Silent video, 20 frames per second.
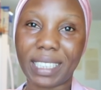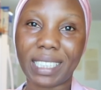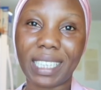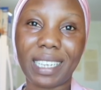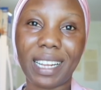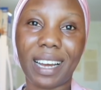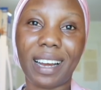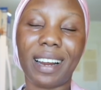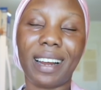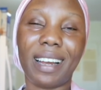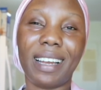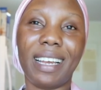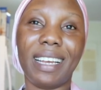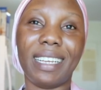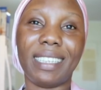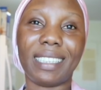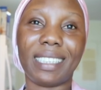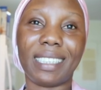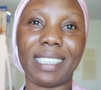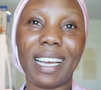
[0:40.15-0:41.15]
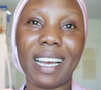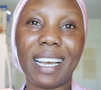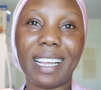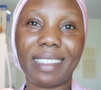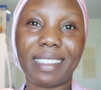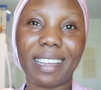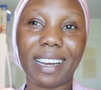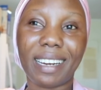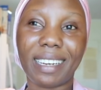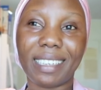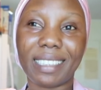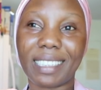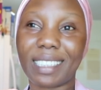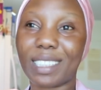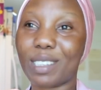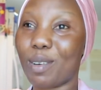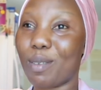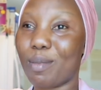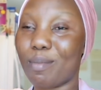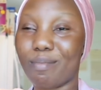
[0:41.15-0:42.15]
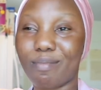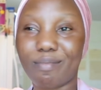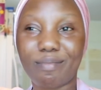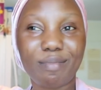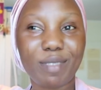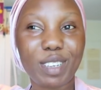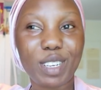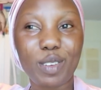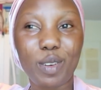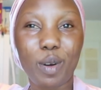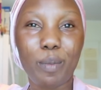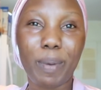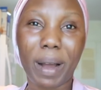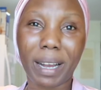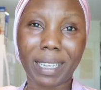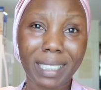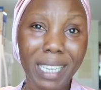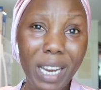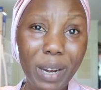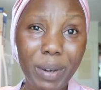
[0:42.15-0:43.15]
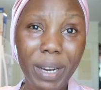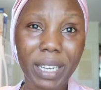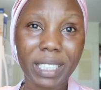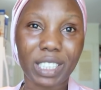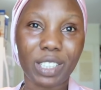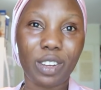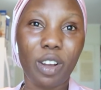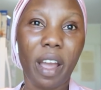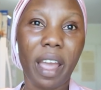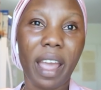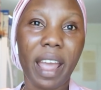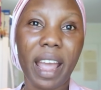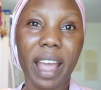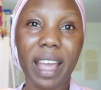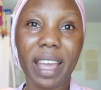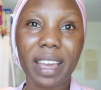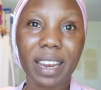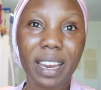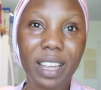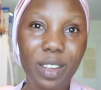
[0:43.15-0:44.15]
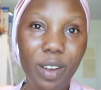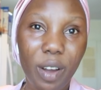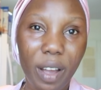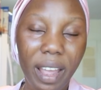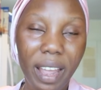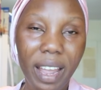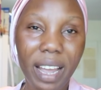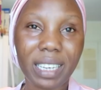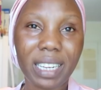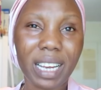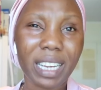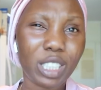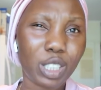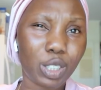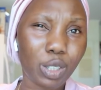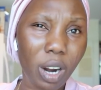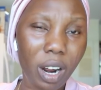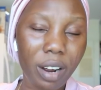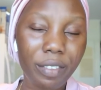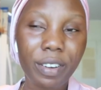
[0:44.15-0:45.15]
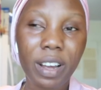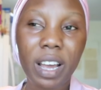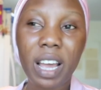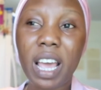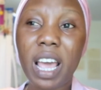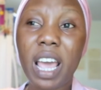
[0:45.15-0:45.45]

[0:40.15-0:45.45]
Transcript: It's either it's there's some you know bacteria in your hair eating your hair, dandruff.